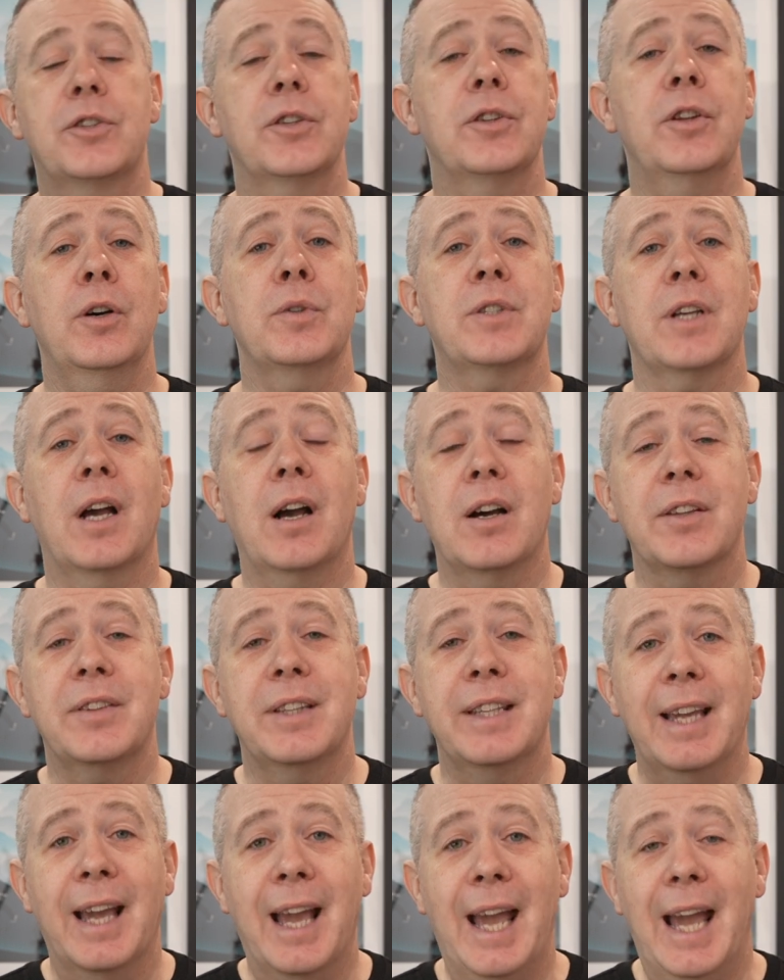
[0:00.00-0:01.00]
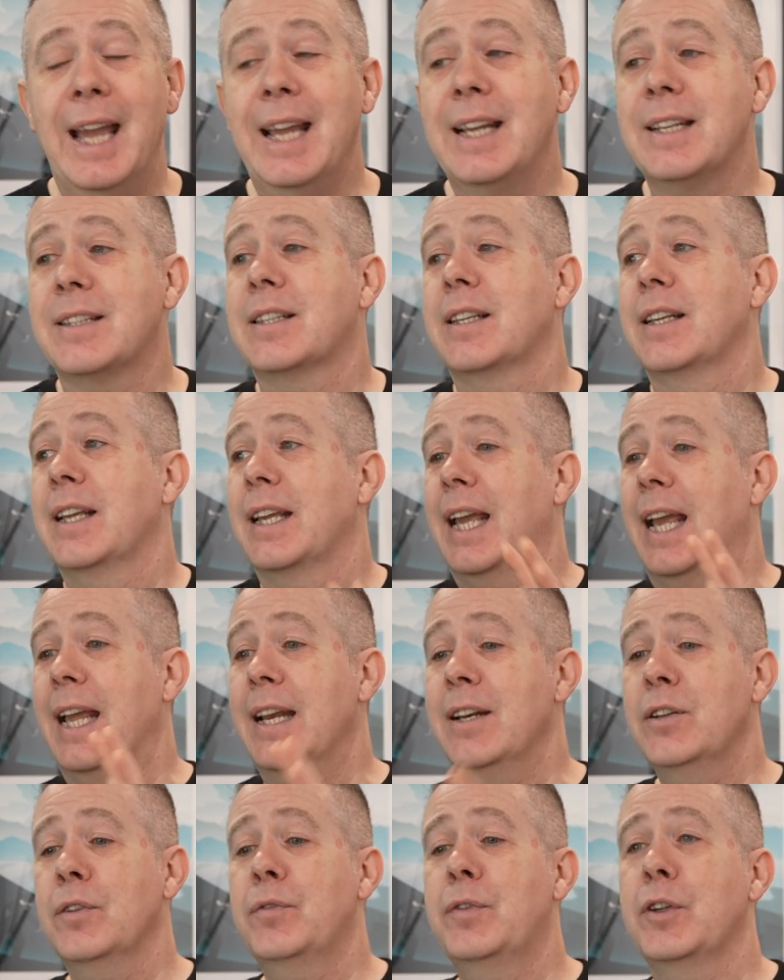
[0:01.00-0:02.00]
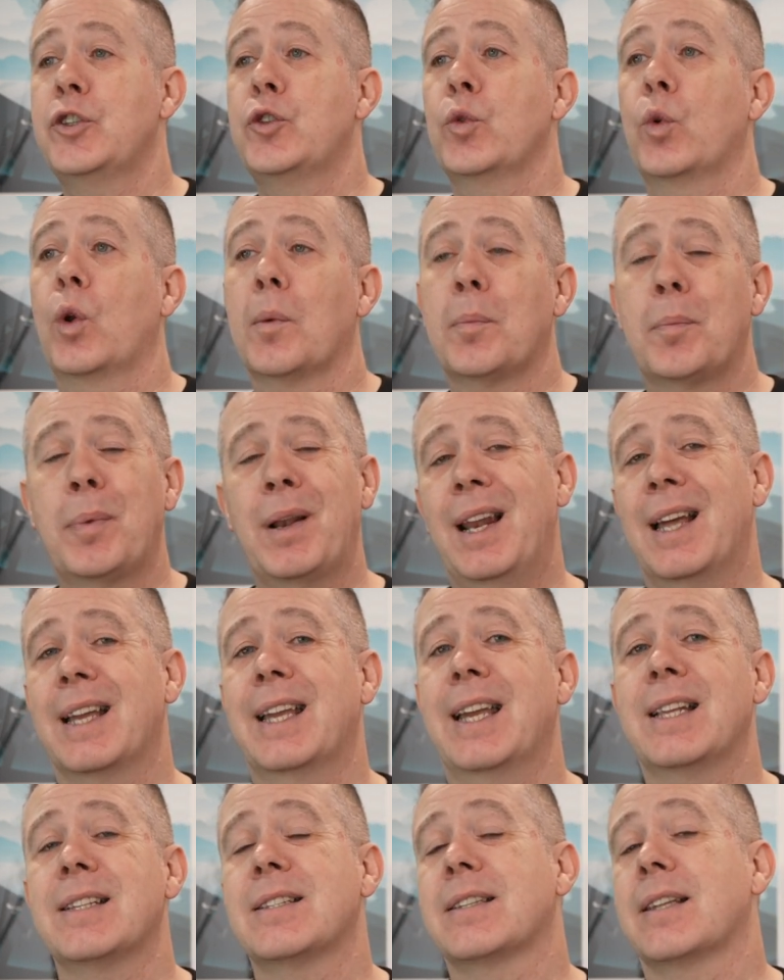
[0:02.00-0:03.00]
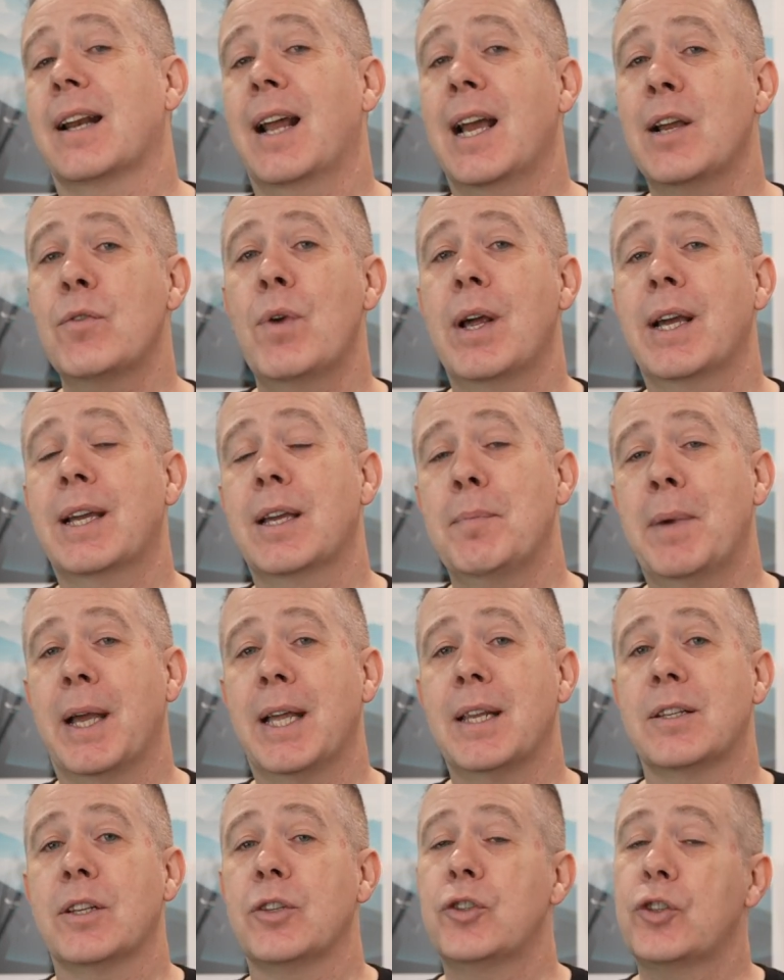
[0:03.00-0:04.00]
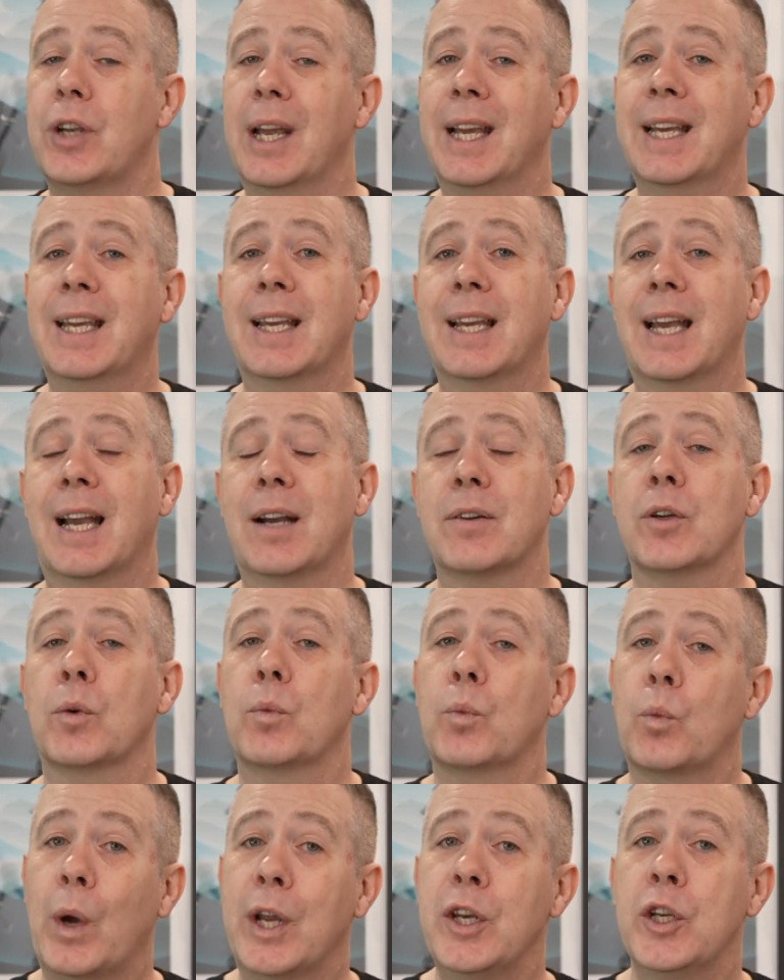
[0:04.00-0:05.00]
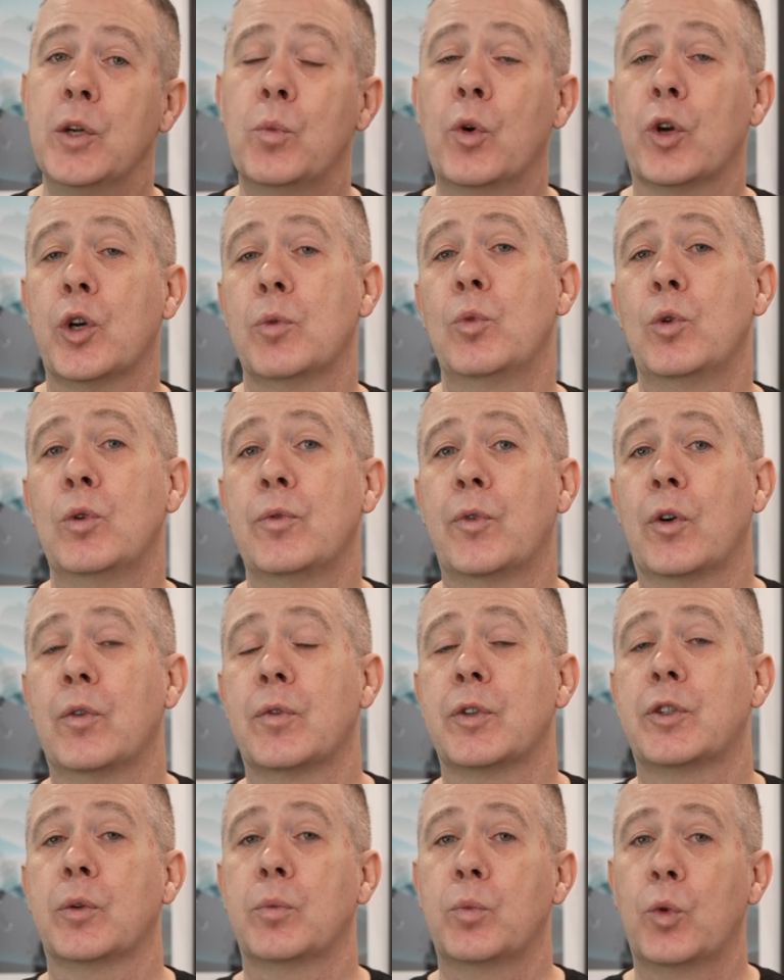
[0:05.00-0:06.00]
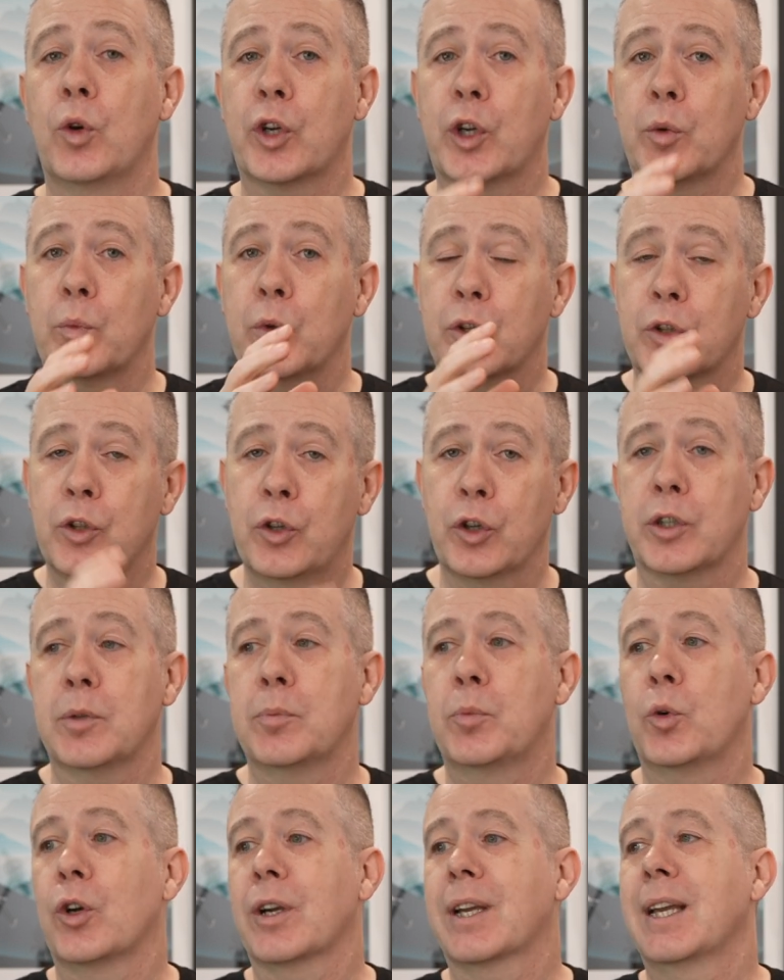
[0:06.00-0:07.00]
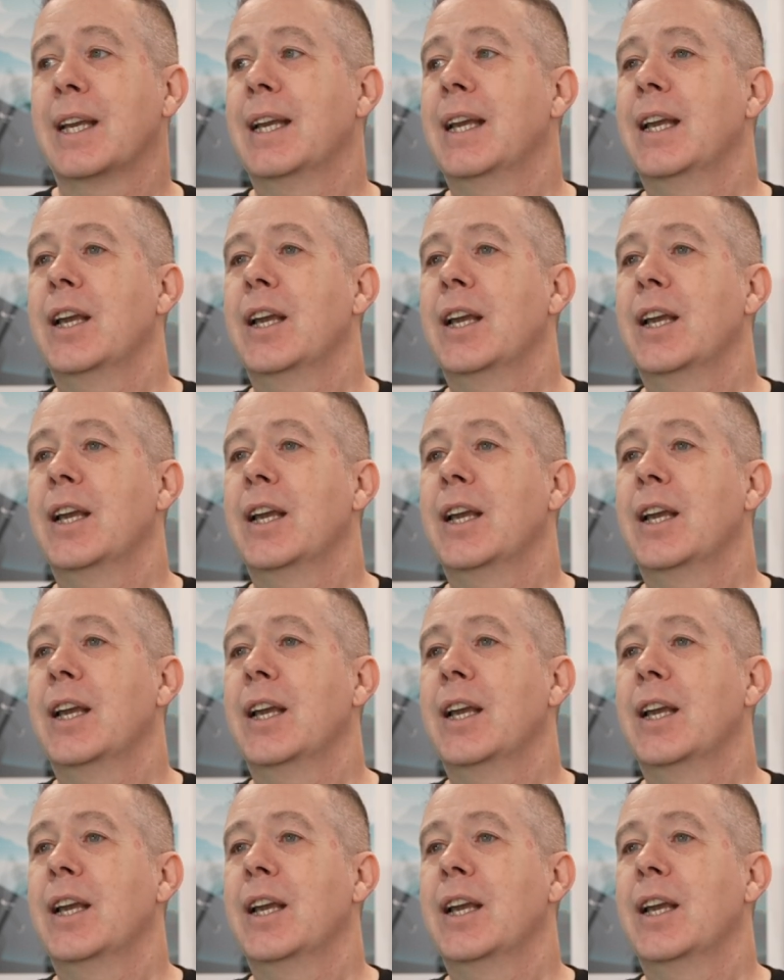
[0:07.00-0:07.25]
So those are the eight individual plugins that I recommend checking out when you want to move over to working with Gutenberg.